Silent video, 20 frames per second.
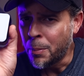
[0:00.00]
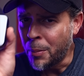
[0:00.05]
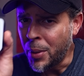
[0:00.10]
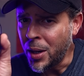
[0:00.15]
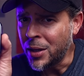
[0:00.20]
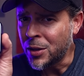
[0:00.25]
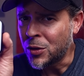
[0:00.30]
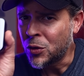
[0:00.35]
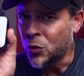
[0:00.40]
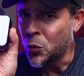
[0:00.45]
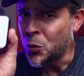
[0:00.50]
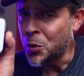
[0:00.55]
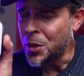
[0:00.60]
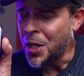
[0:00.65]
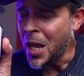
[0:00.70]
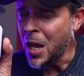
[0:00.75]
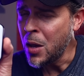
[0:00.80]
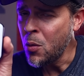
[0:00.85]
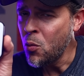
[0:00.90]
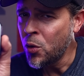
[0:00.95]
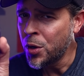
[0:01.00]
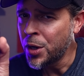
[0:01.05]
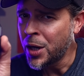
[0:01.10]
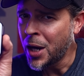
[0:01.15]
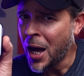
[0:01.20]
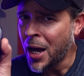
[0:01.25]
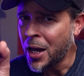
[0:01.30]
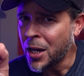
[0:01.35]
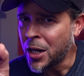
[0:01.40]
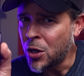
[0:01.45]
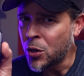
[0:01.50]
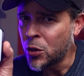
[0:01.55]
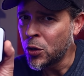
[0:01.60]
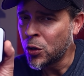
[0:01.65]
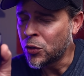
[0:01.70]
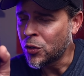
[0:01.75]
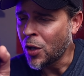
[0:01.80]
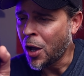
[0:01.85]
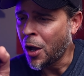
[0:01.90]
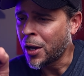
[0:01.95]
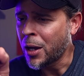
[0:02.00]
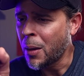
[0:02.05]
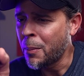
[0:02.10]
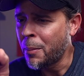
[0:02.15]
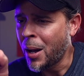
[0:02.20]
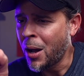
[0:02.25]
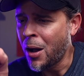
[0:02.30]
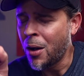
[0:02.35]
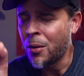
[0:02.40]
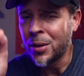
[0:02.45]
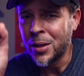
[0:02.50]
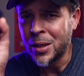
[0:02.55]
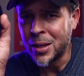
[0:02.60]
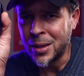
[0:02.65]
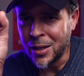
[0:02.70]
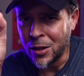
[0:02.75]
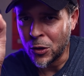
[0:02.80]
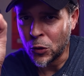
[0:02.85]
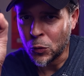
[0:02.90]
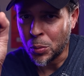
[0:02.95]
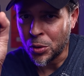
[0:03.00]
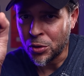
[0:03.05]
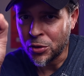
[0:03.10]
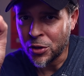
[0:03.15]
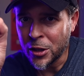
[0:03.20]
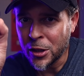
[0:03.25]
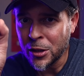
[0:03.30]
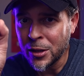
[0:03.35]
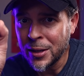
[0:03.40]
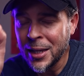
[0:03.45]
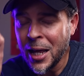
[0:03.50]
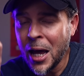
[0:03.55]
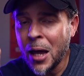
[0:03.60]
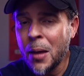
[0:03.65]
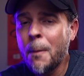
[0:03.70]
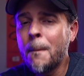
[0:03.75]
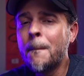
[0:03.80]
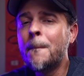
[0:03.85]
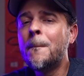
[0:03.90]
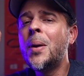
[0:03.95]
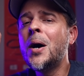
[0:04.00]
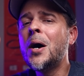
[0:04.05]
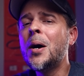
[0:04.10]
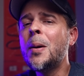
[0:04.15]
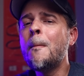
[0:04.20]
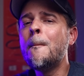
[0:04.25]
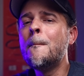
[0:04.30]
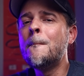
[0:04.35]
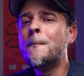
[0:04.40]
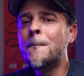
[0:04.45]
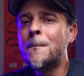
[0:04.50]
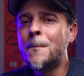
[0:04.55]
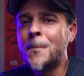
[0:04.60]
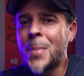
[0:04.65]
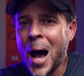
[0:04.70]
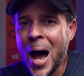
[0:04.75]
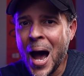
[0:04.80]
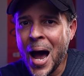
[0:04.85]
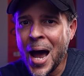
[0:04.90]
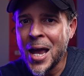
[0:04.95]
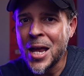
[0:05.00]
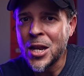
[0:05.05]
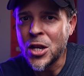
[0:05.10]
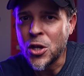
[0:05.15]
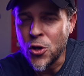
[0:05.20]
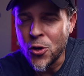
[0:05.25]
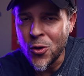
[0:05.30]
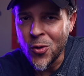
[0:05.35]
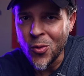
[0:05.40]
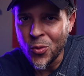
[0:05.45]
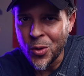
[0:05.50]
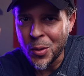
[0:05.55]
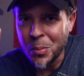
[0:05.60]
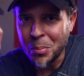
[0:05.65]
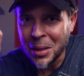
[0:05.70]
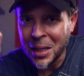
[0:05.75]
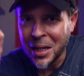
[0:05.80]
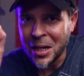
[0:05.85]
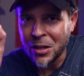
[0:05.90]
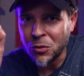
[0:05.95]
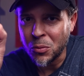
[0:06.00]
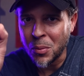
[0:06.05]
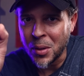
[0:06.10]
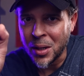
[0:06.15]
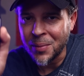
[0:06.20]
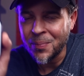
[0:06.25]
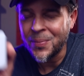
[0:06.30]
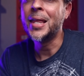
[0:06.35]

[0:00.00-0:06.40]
But today we're not here to talk about this particular light, but my new replacement,